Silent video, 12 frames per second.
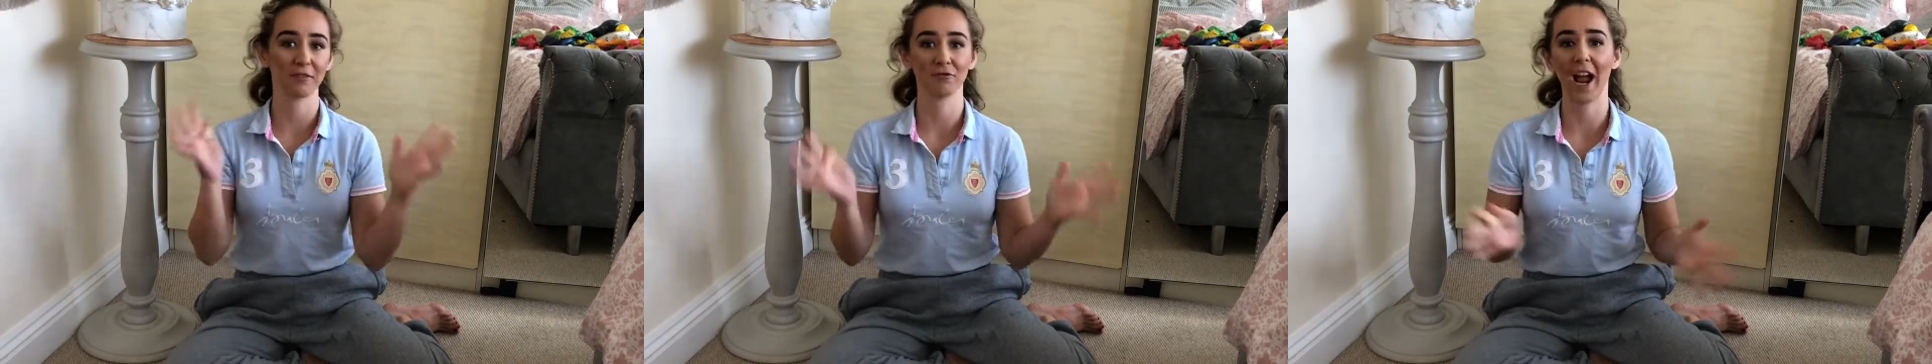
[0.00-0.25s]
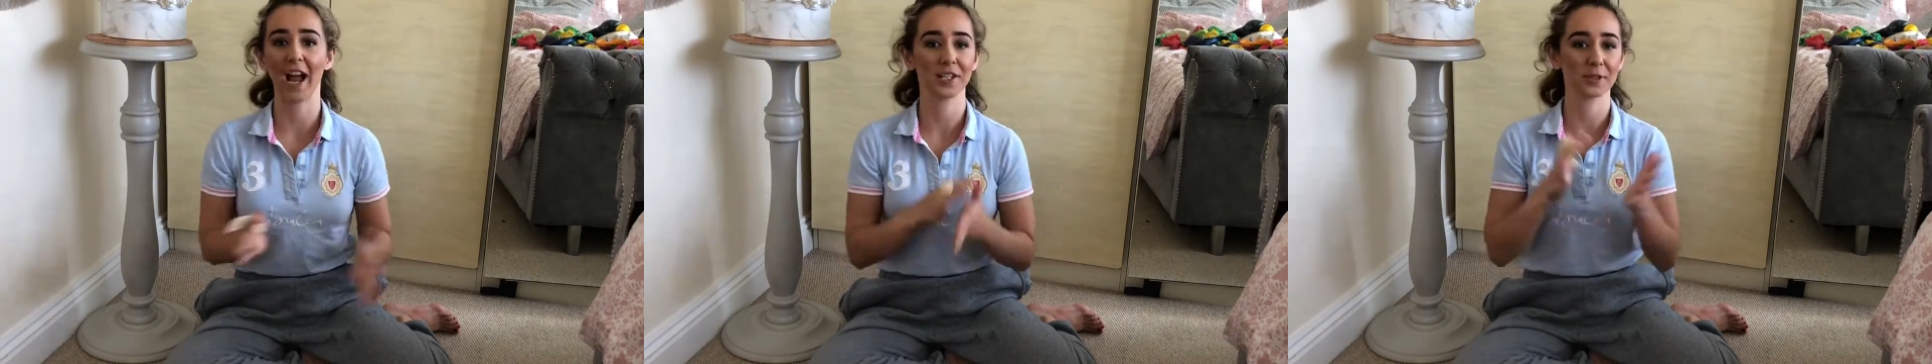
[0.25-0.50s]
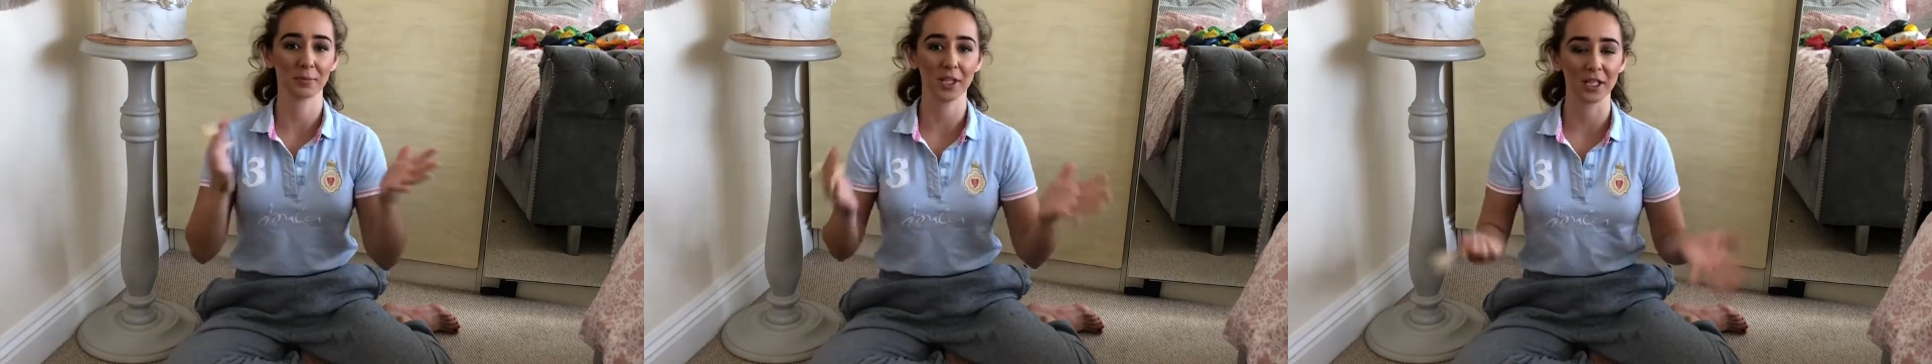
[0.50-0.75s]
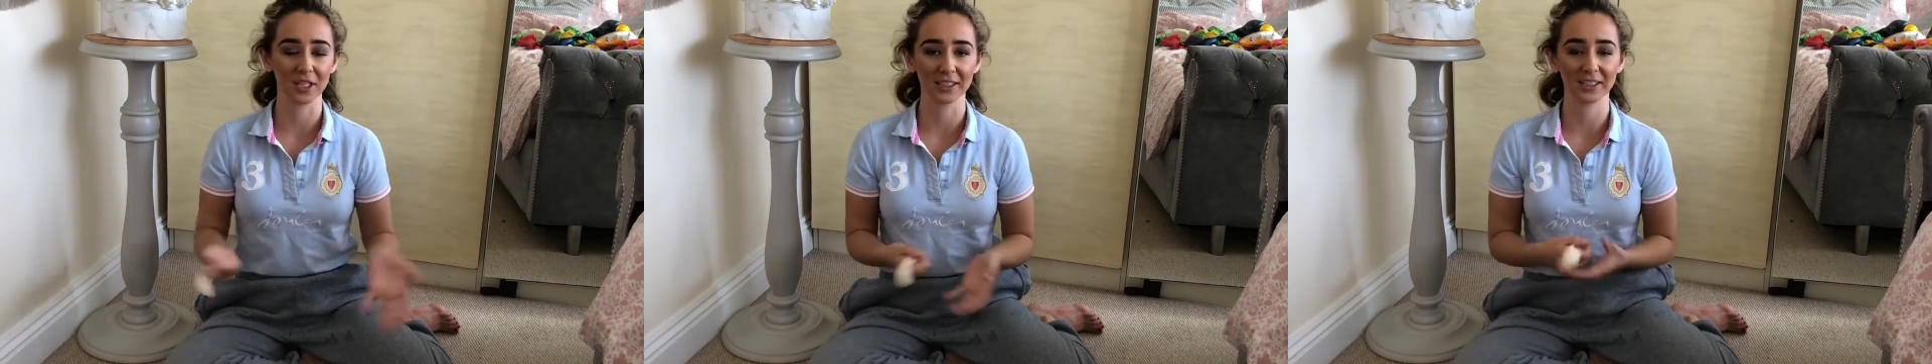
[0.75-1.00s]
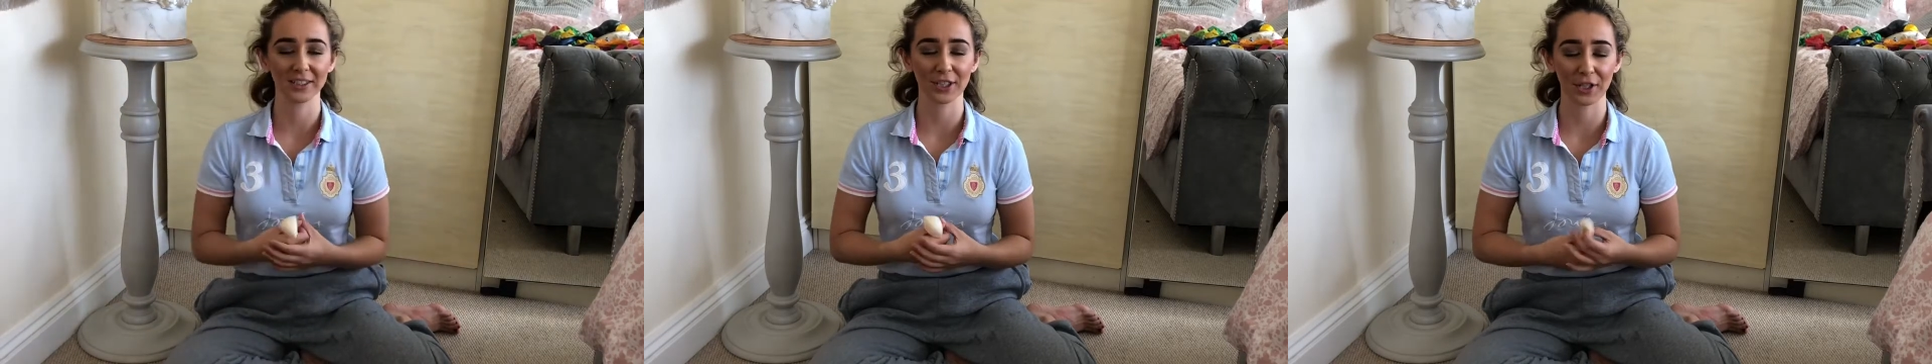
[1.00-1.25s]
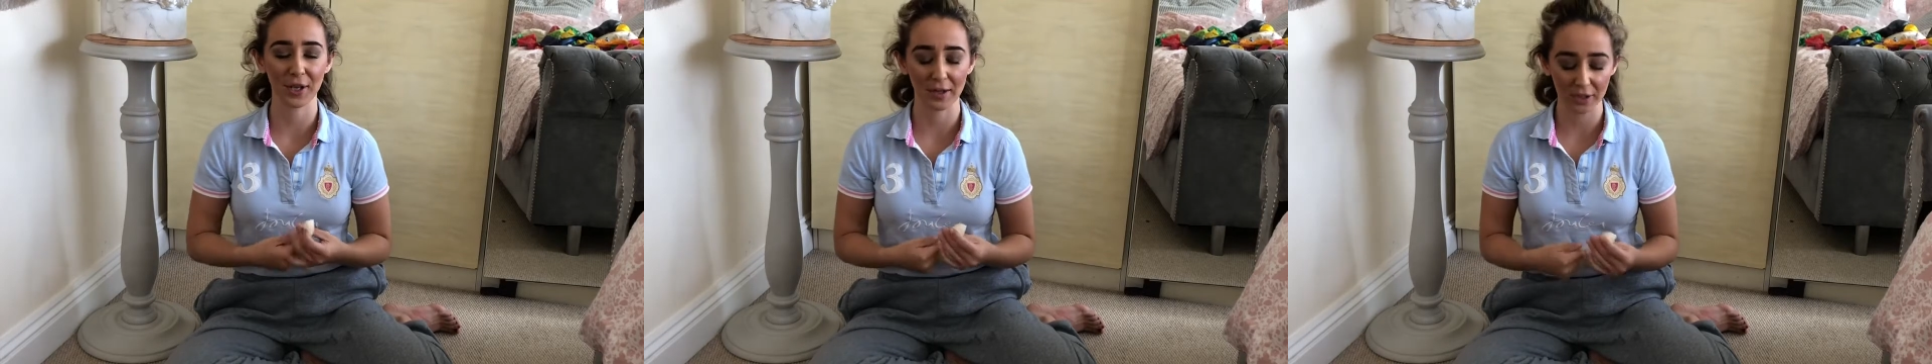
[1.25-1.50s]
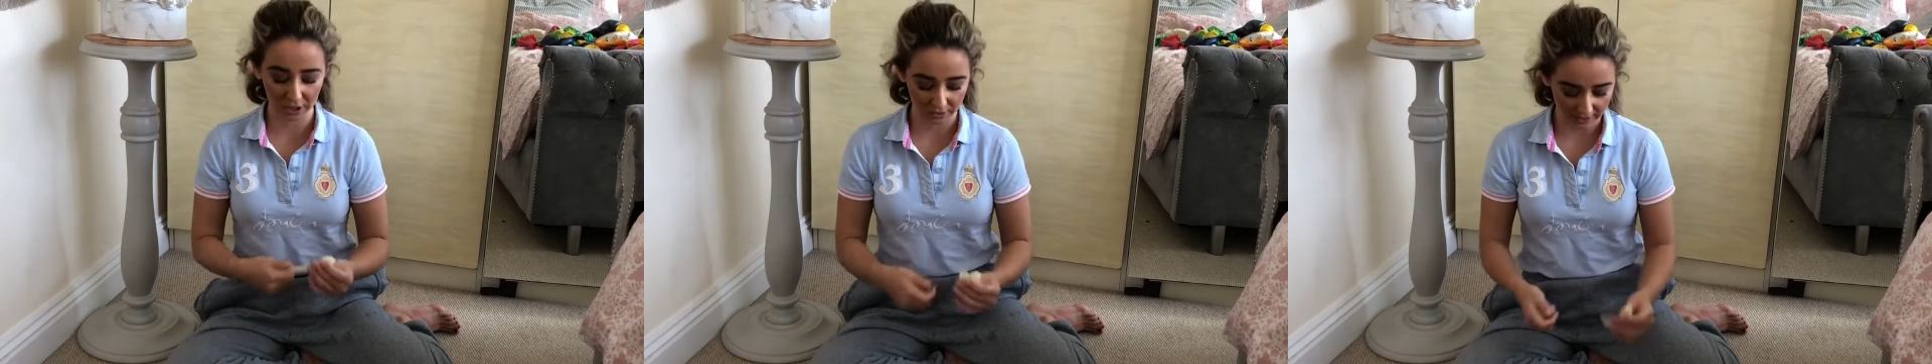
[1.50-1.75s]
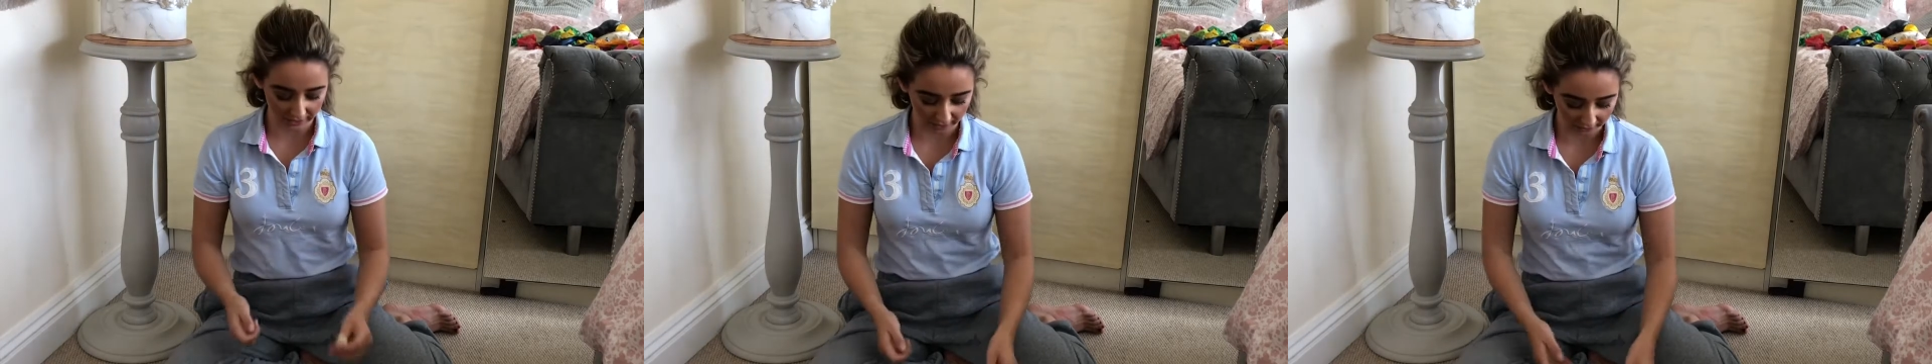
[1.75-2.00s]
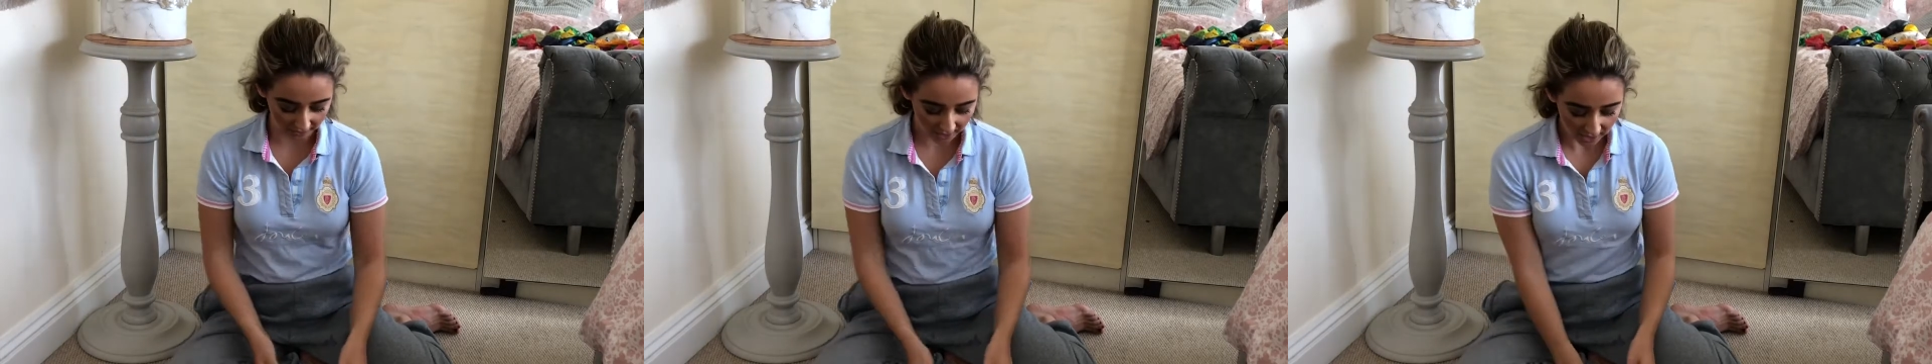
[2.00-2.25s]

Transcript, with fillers: random colours and show you how cute it looks.